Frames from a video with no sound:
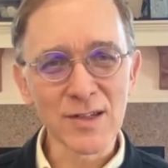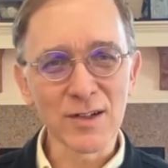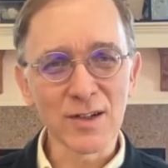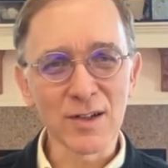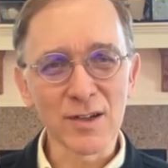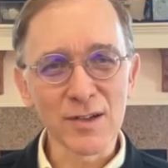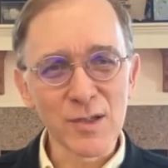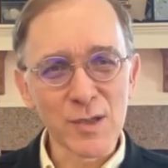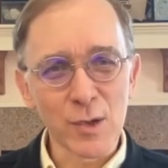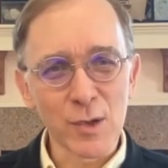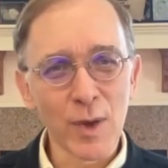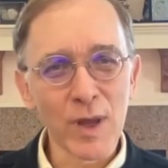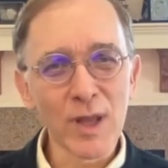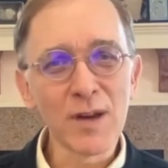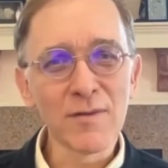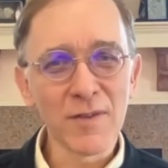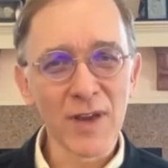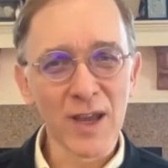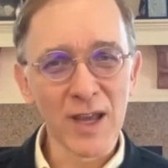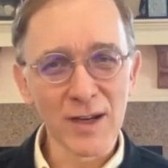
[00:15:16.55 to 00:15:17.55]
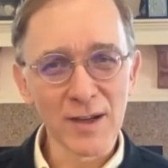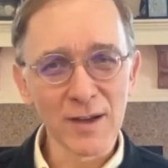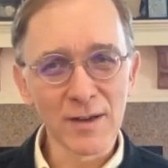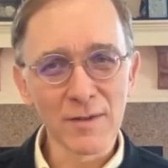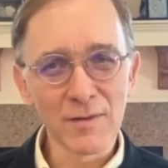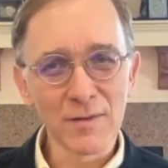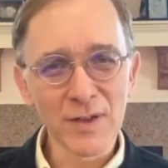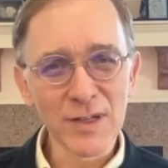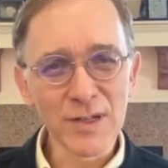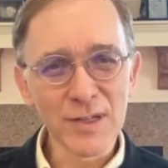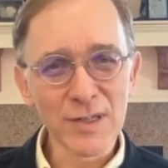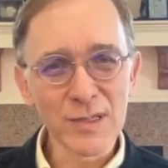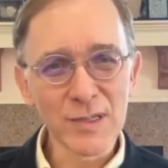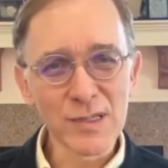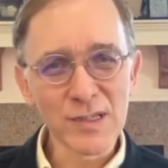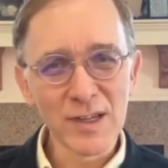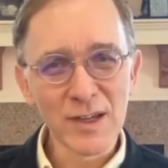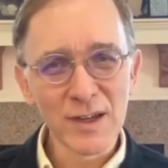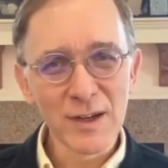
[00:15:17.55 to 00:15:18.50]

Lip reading: also innovative is